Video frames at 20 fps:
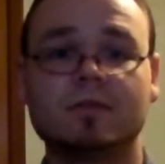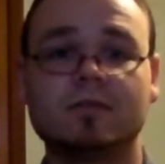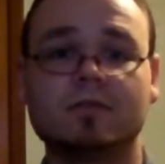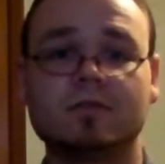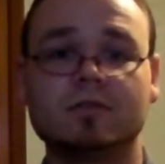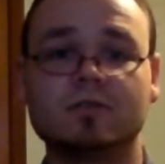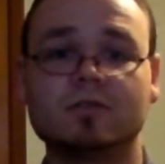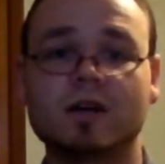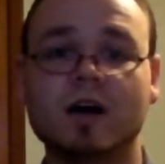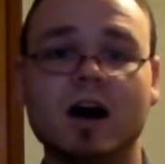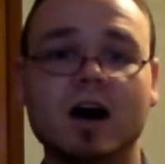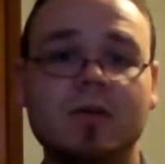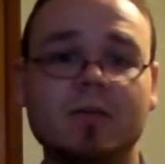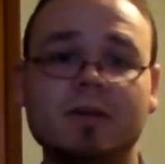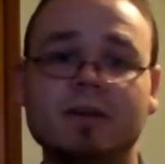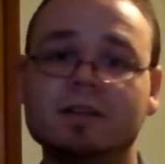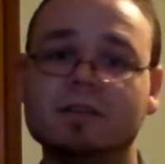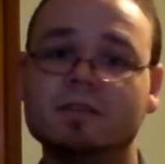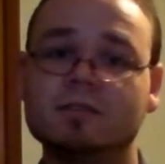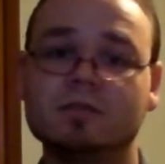Just
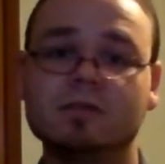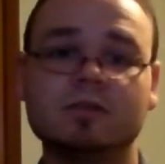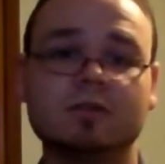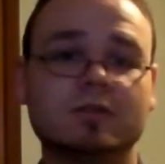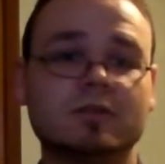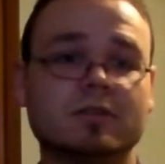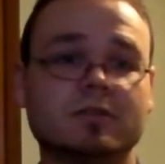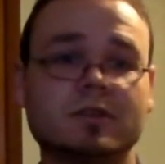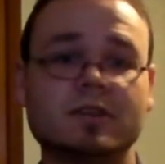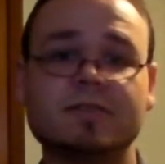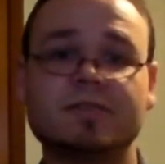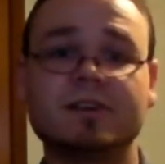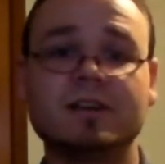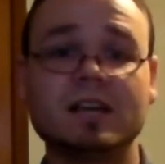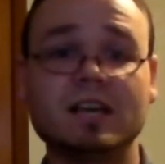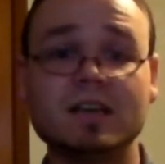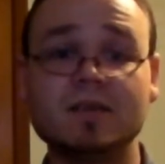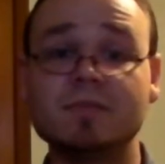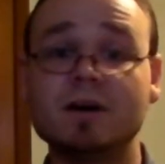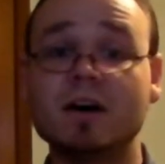comment, or
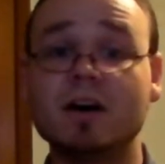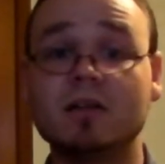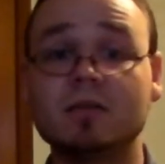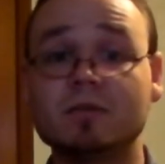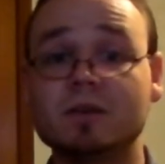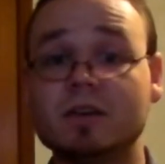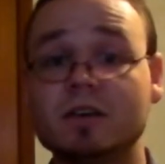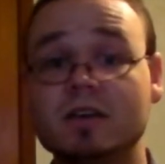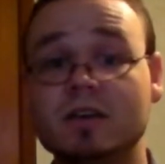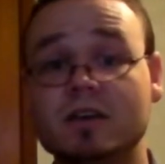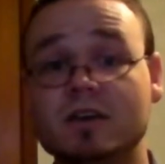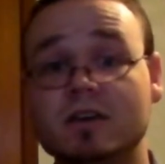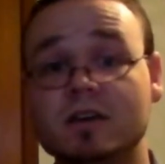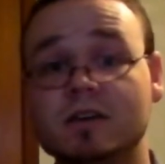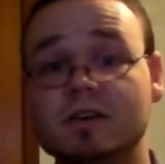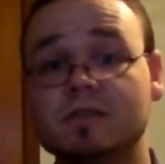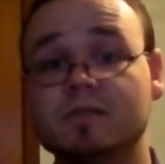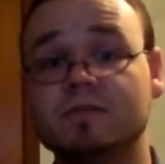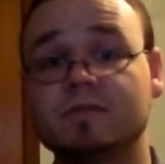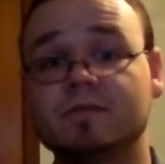even email me
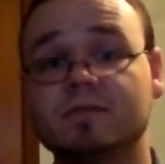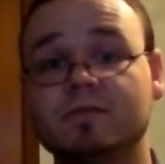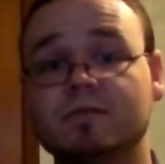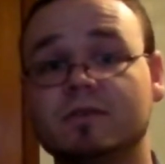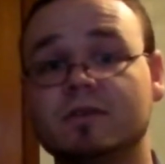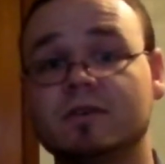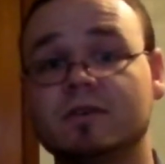if